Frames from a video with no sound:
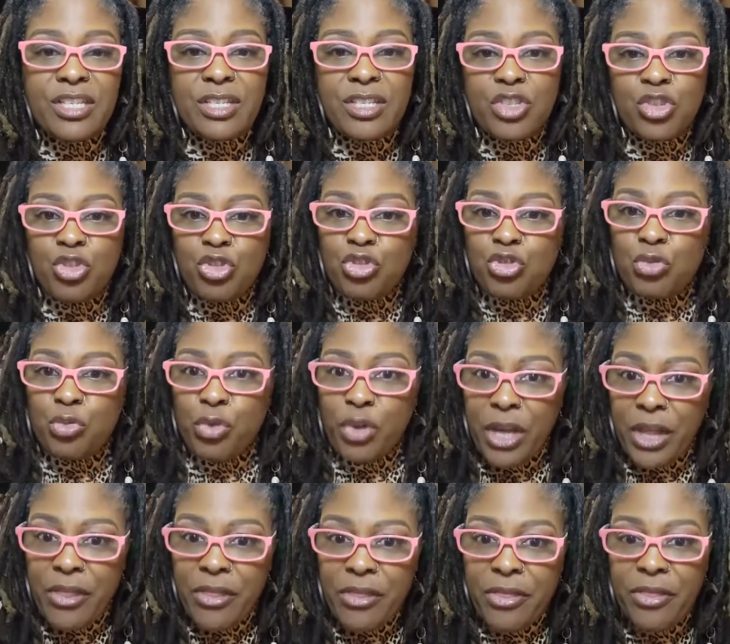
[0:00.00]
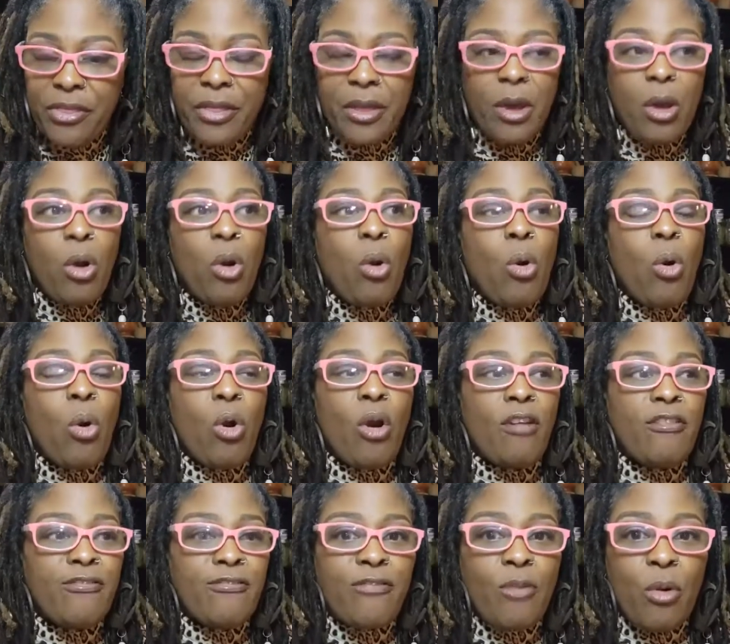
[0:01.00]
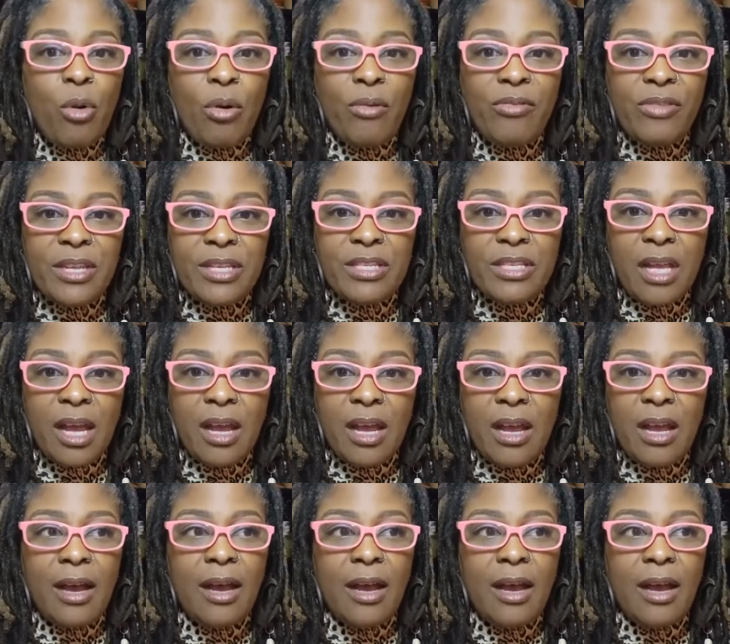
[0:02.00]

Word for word: strength or for this uh,